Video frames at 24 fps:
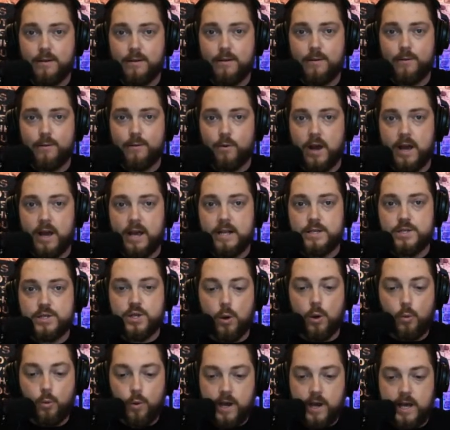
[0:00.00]
right? So
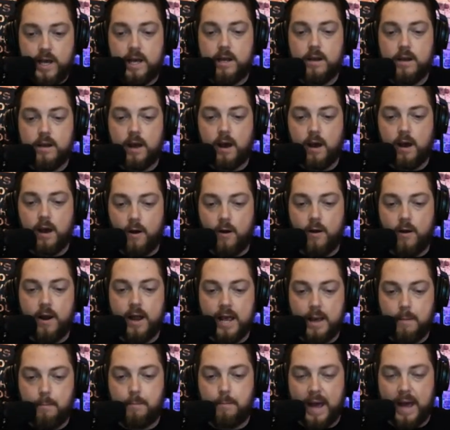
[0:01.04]
we are
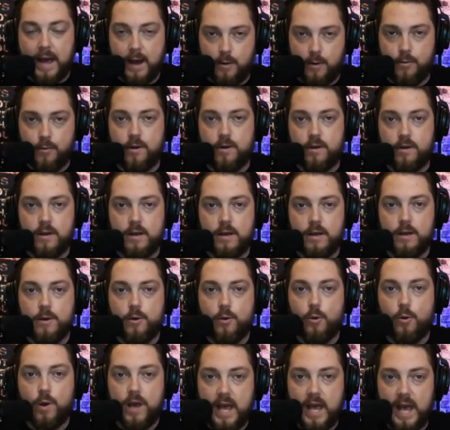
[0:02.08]
empowered.
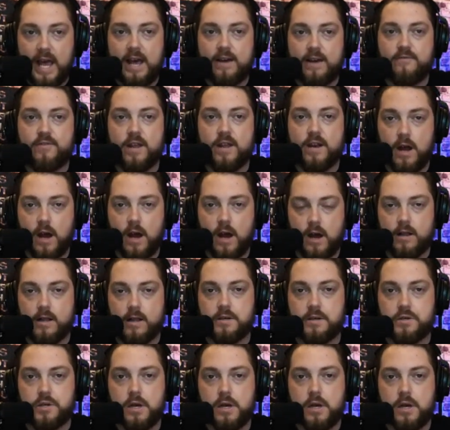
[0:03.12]
We have the
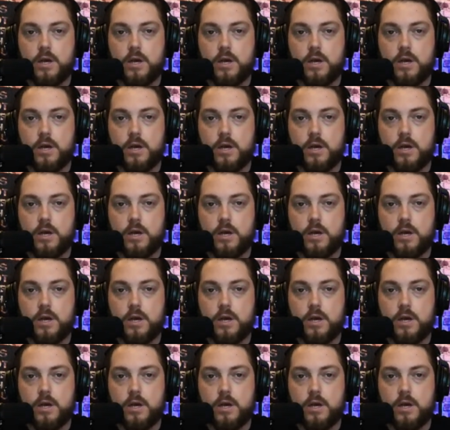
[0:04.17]
knowledge.